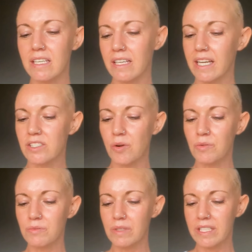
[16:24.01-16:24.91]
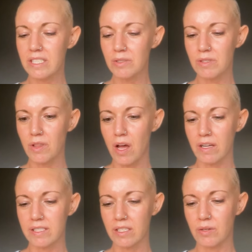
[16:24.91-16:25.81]
Like I don't like to use a lot
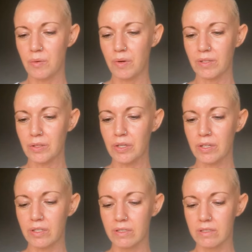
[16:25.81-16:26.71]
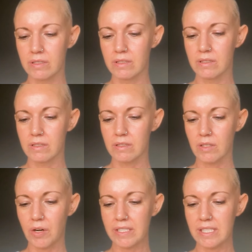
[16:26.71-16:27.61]
because I don't want to look
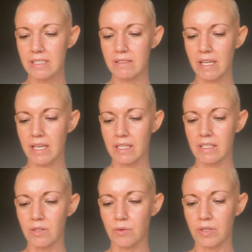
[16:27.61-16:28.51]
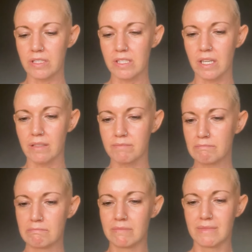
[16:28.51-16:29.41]
crazy tanned and orange, and I
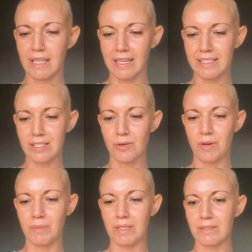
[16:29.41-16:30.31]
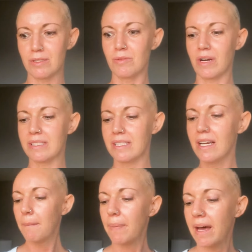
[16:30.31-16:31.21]
just don't want to be too crazy,
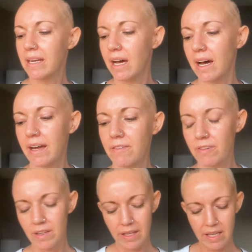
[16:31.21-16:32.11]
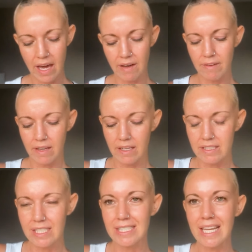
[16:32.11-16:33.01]
but I feel like having
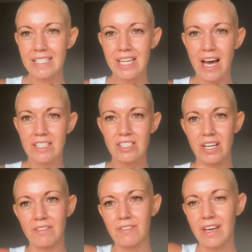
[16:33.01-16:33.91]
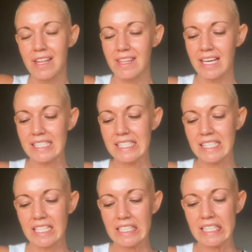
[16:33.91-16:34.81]
just a touch of that
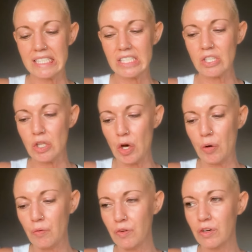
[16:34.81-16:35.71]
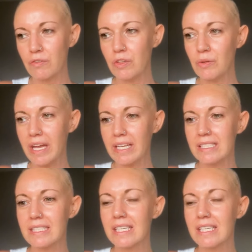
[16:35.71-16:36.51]
sun-kissed glow for a few days